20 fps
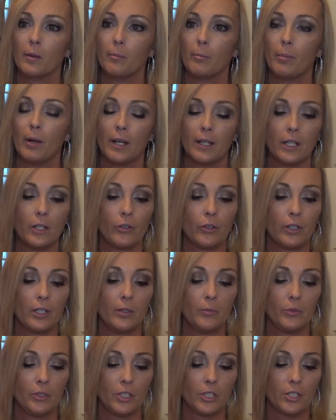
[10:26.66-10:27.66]
body
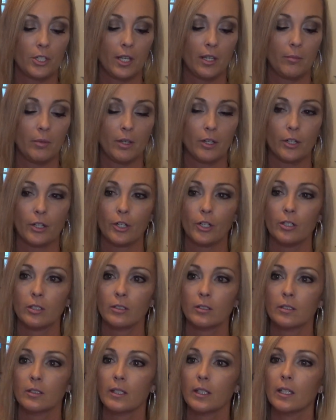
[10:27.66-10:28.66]
cream with shea butter
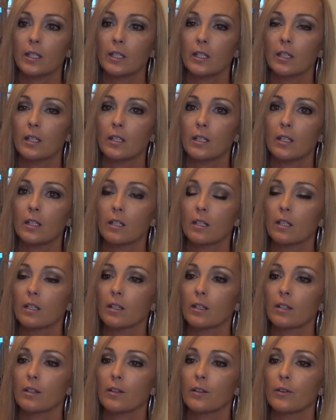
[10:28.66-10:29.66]
and it
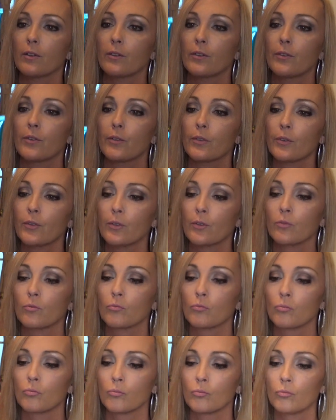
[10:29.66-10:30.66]
is,
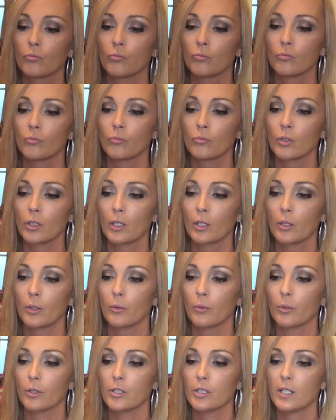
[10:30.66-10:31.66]

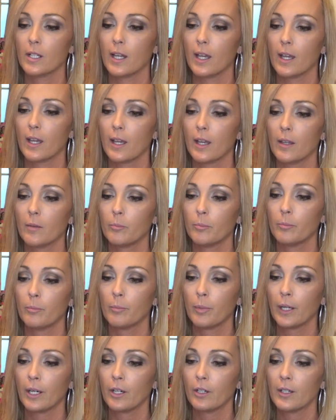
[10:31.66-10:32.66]
where's it at?
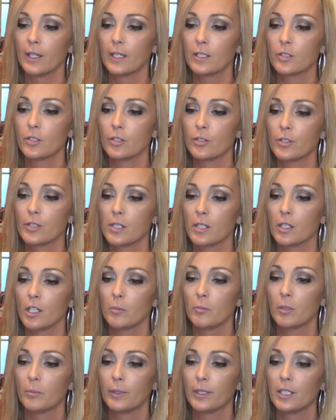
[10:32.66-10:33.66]
Pear Nectar,
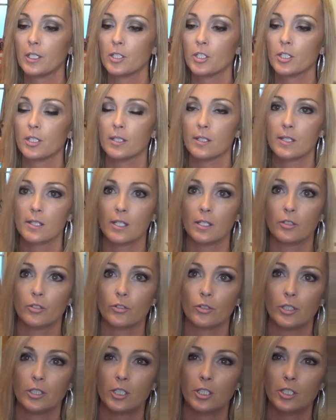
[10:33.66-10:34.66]
Sonoma Peach, and Sun
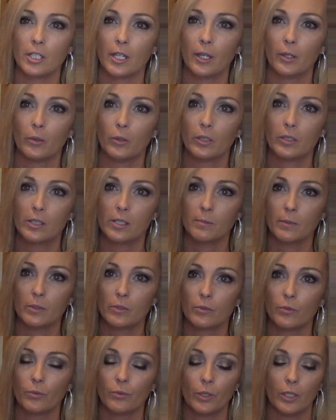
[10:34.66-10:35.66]
Drenched Oak. It
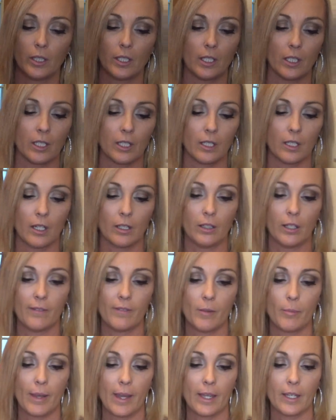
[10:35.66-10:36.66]
smells really good. I love
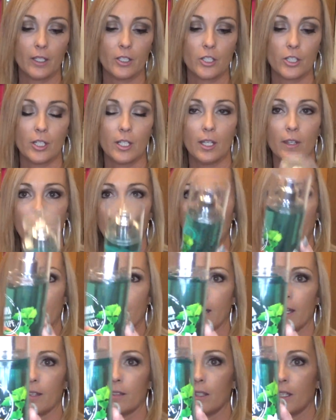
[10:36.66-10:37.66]
the packaging. And then I
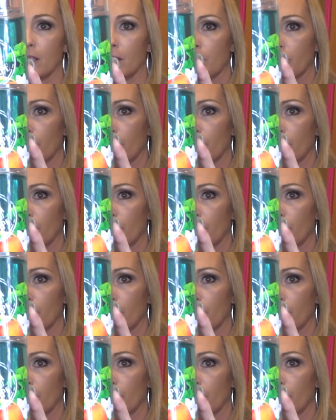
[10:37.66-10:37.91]
got the